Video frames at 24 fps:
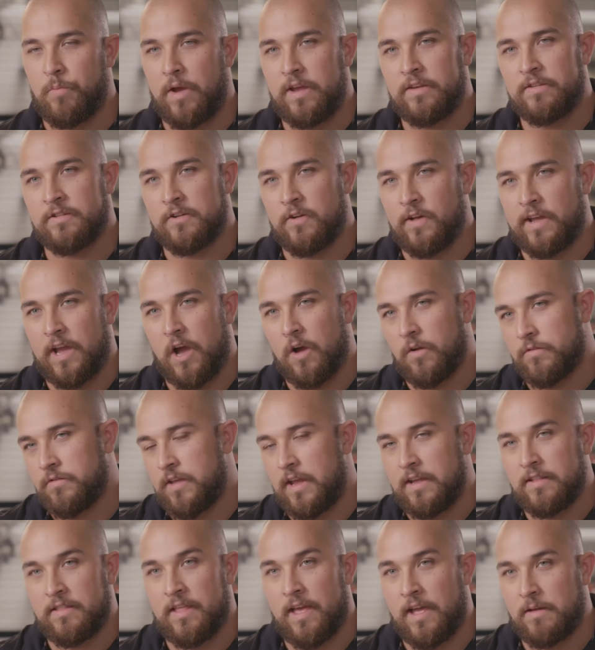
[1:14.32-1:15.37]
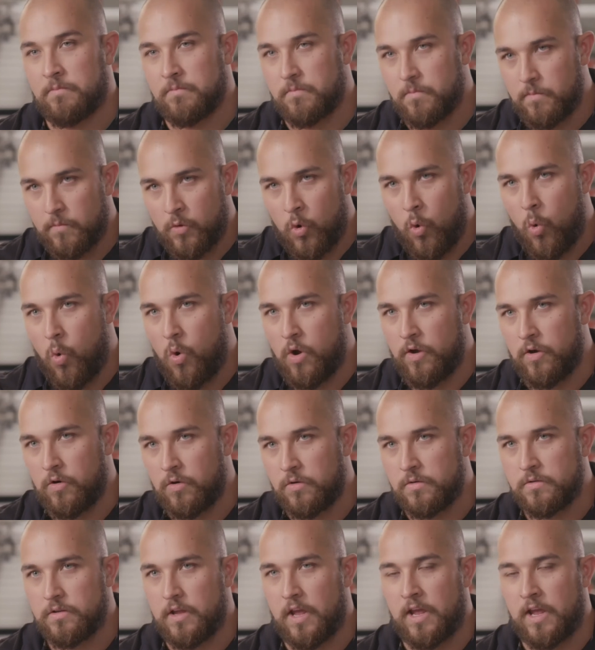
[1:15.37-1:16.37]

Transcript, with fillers: basically I'll take that coil